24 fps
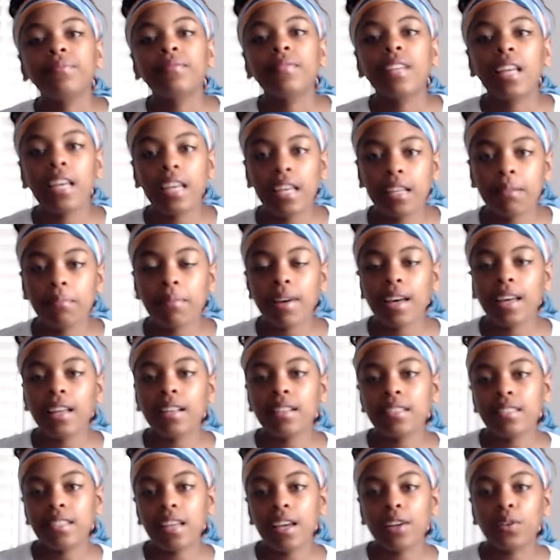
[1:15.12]

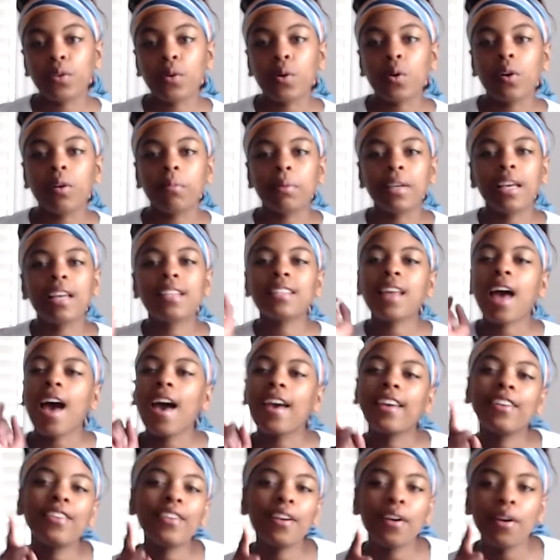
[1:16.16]
insane goal, because
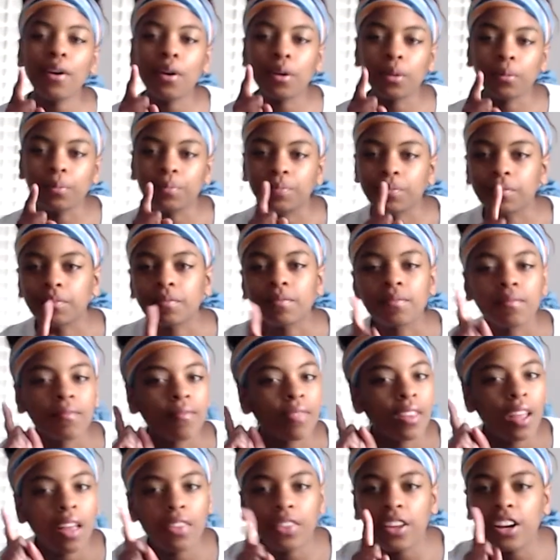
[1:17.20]
I know
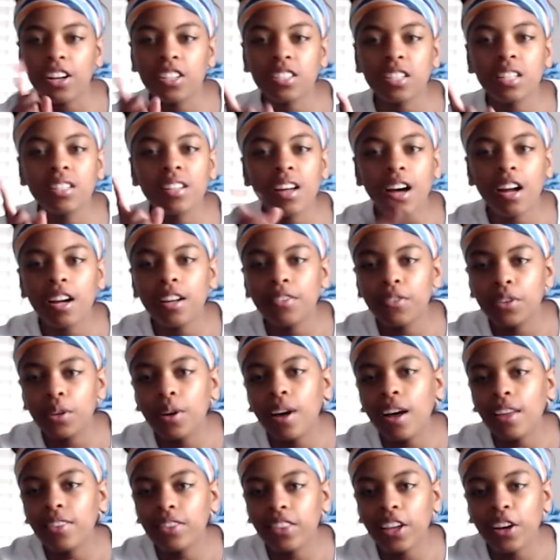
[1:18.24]
there's a lot of you
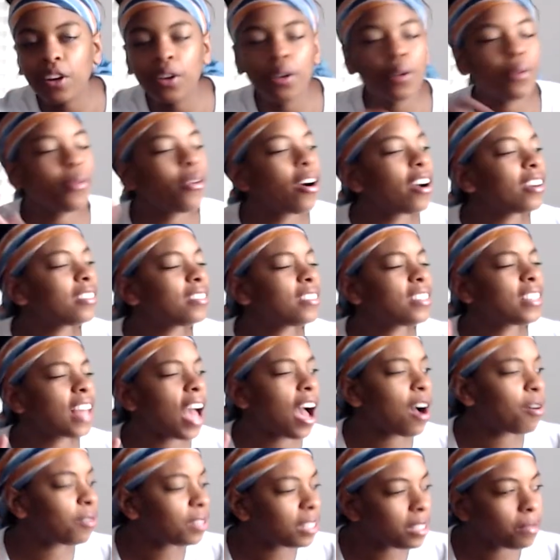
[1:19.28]
out there who are
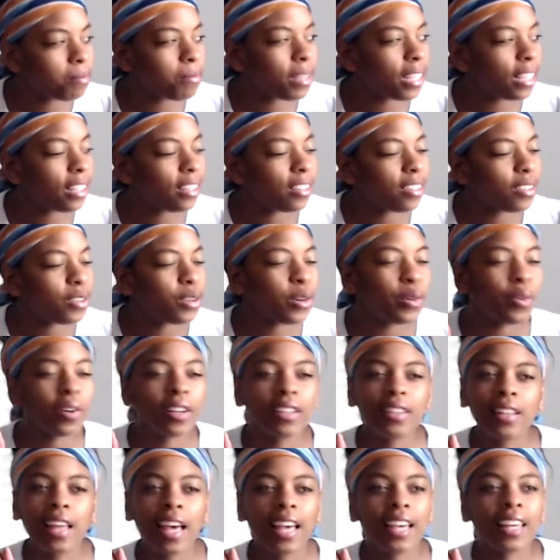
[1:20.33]
doubting me, who are
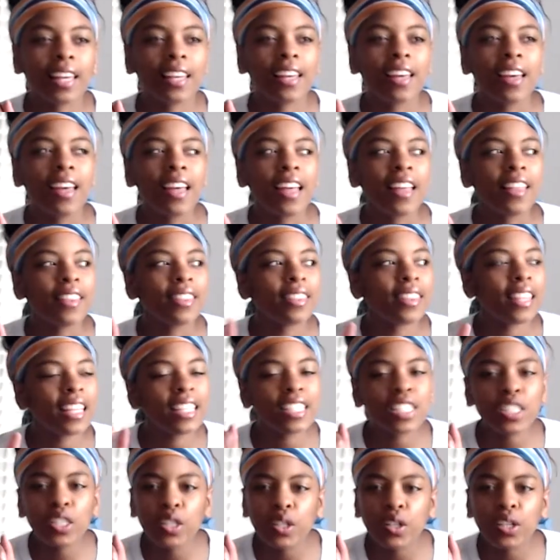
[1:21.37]
like, this
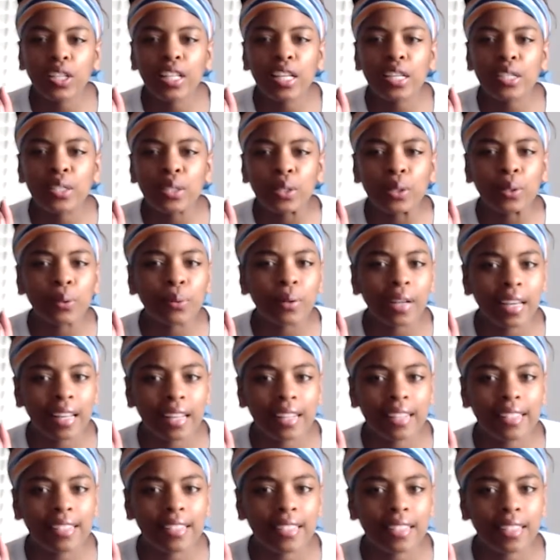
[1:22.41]
girl is
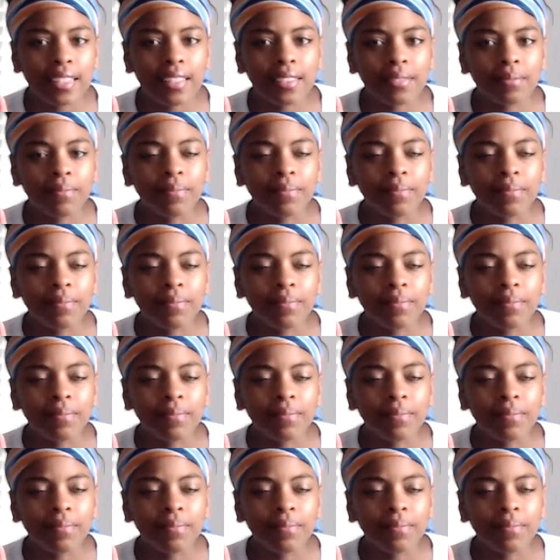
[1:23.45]
crazy.